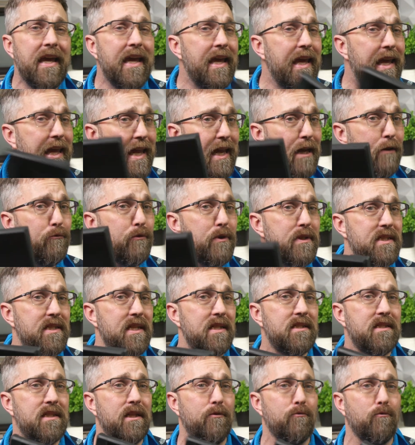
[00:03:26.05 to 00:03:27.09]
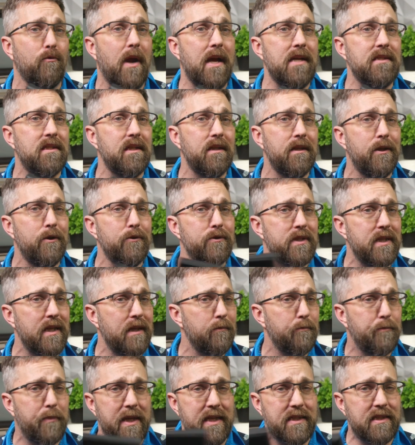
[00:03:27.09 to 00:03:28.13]
heat-resistant resin
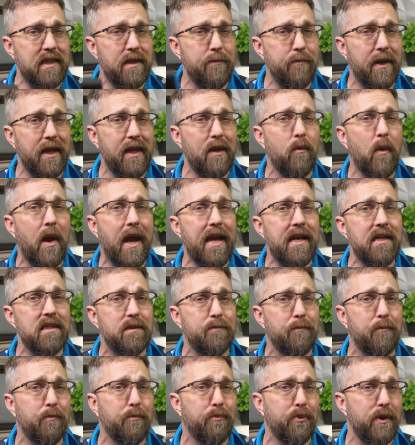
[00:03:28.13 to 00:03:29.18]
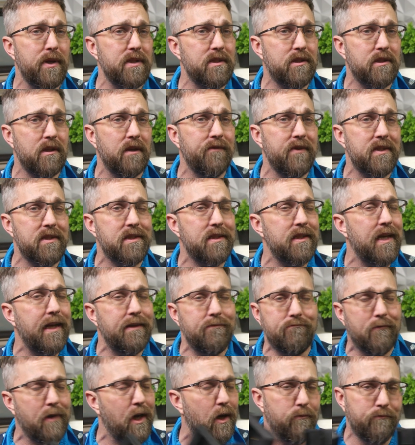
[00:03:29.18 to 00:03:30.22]
using PCBWay's print service,
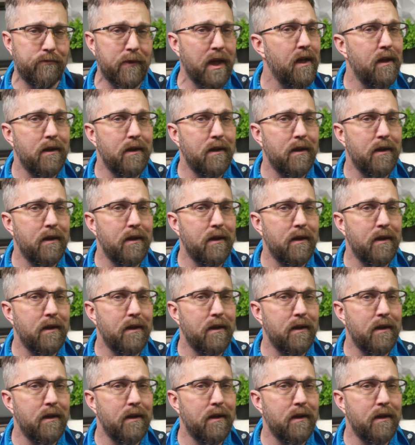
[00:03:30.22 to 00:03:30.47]
and no,